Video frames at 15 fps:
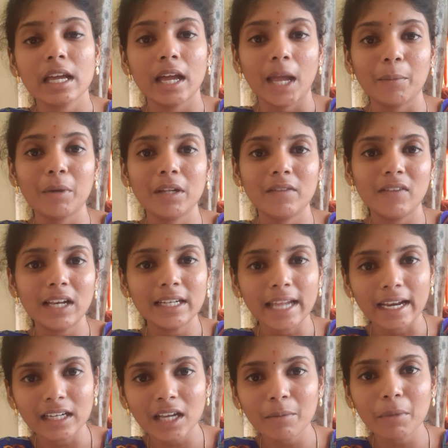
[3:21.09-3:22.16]
Will it
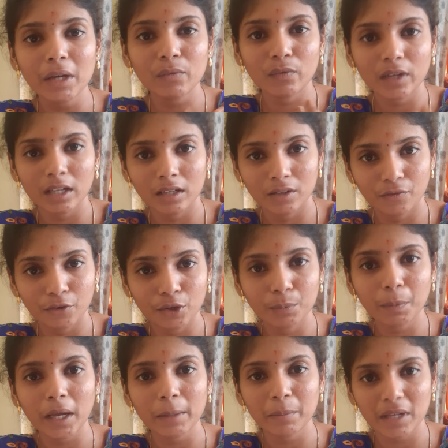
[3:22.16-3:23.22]
enter my food
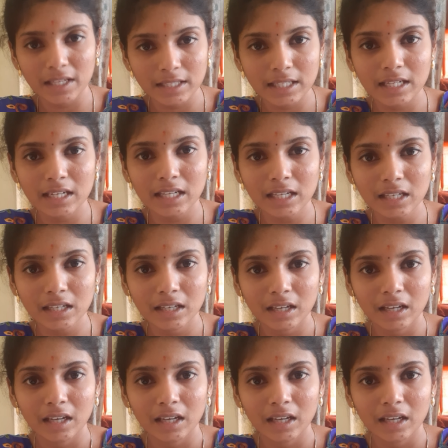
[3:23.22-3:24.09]
pipe easily?